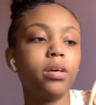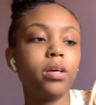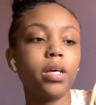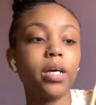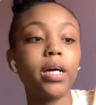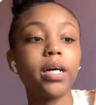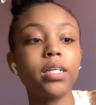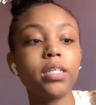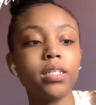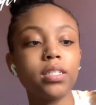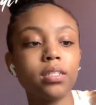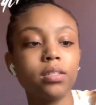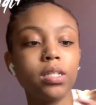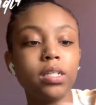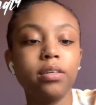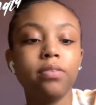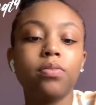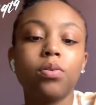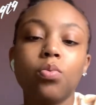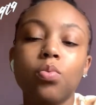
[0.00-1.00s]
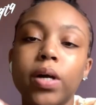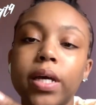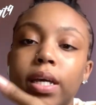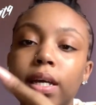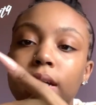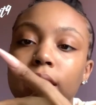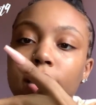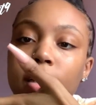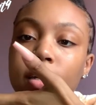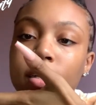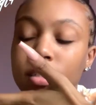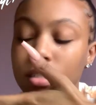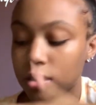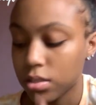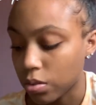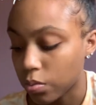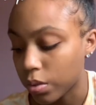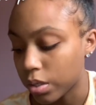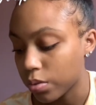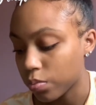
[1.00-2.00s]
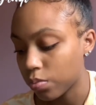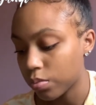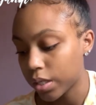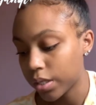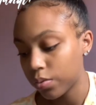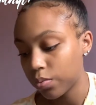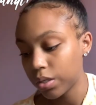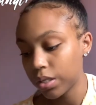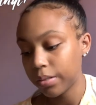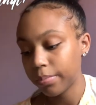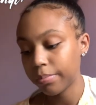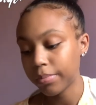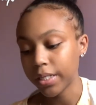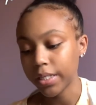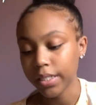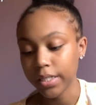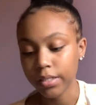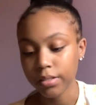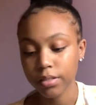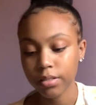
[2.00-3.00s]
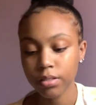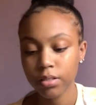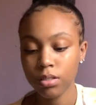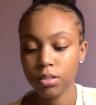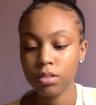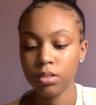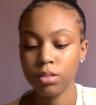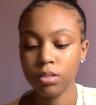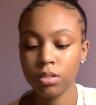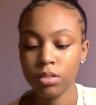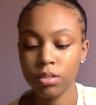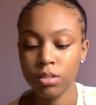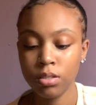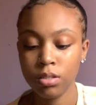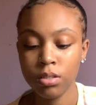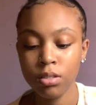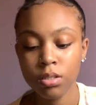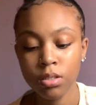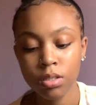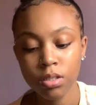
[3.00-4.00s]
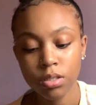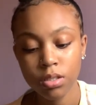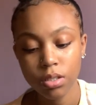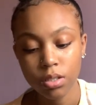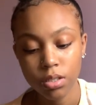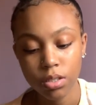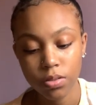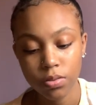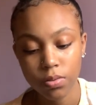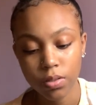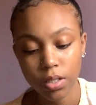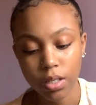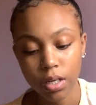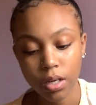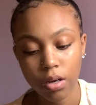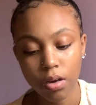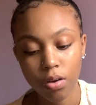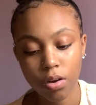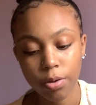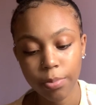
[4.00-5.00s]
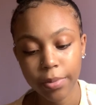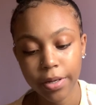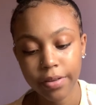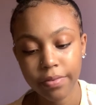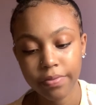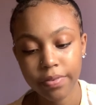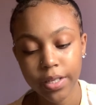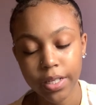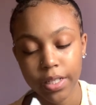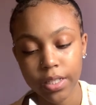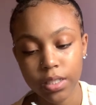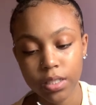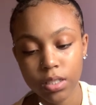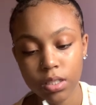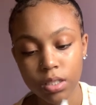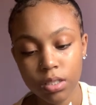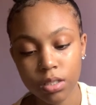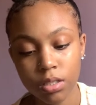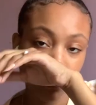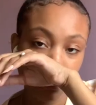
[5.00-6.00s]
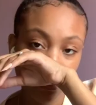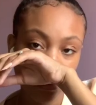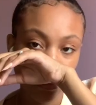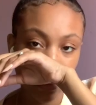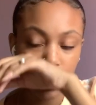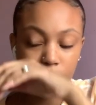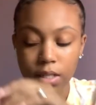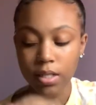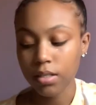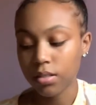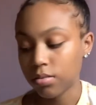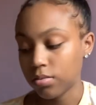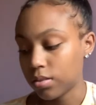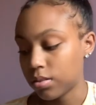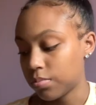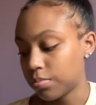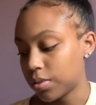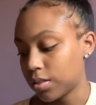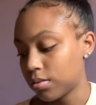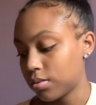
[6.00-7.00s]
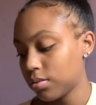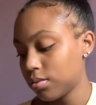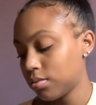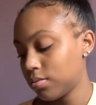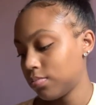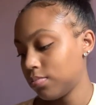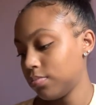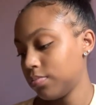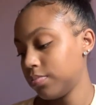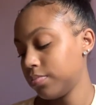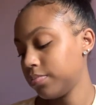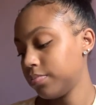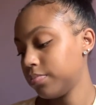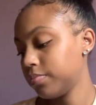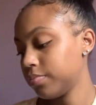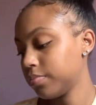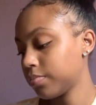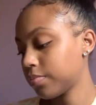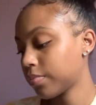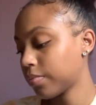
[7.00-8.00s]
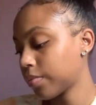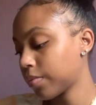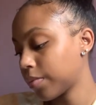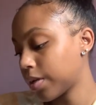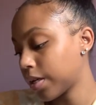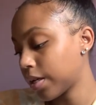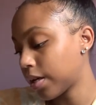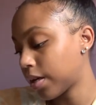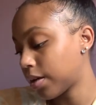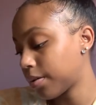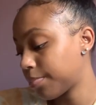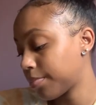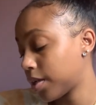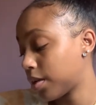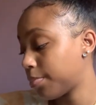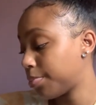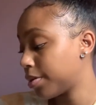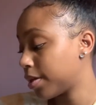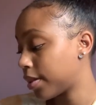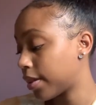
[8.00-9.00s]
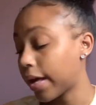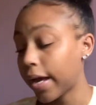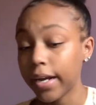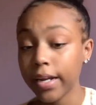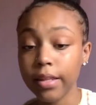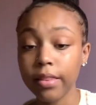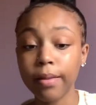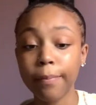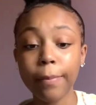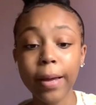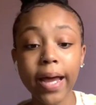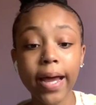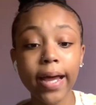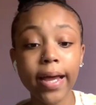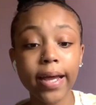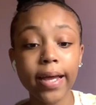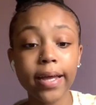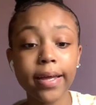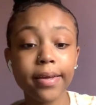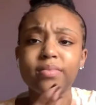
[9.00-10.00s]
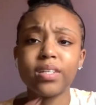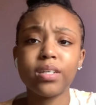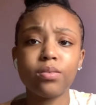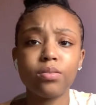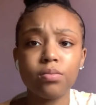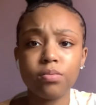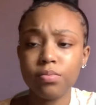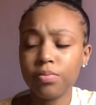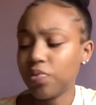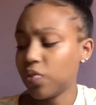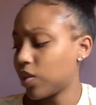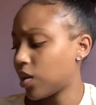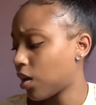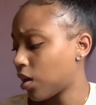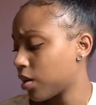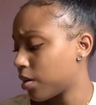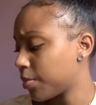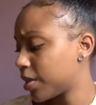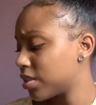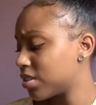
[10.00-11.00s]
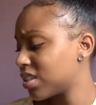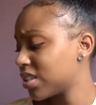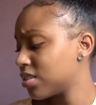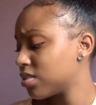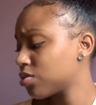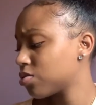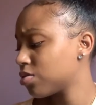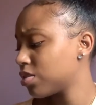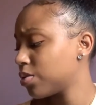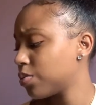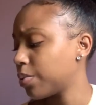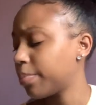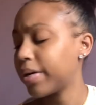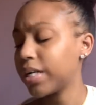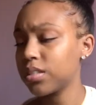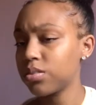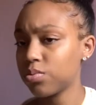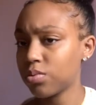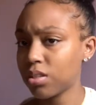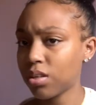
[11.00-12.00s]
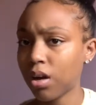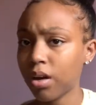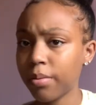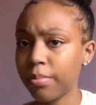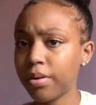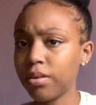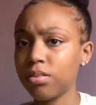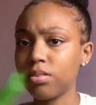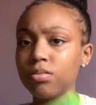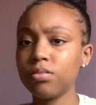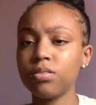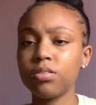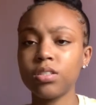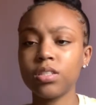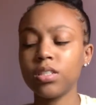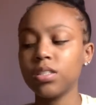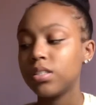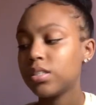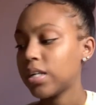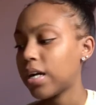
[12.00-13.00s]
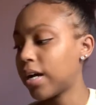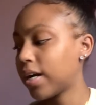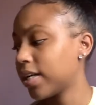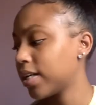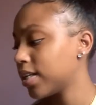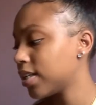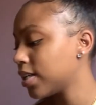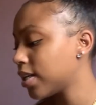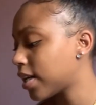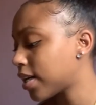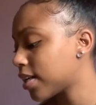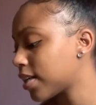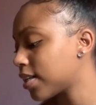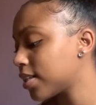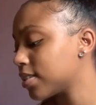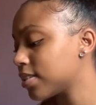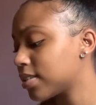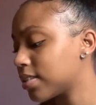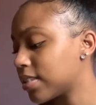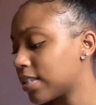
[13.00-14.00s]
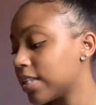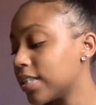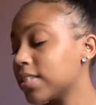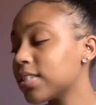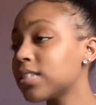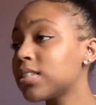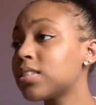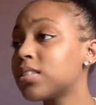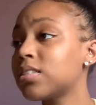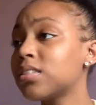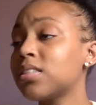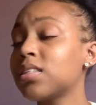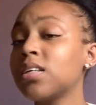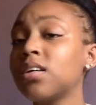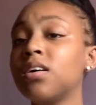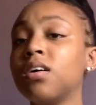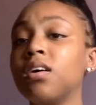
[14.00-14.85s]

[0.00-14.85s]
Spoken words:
yeah, it doesn't leave a white cast. So I wouldn't mind using it on my face. I like how it smells. But yeah, I'm gonna put that in the bag. If you're talking about sunscreen, we might as well talk about lotion. I had this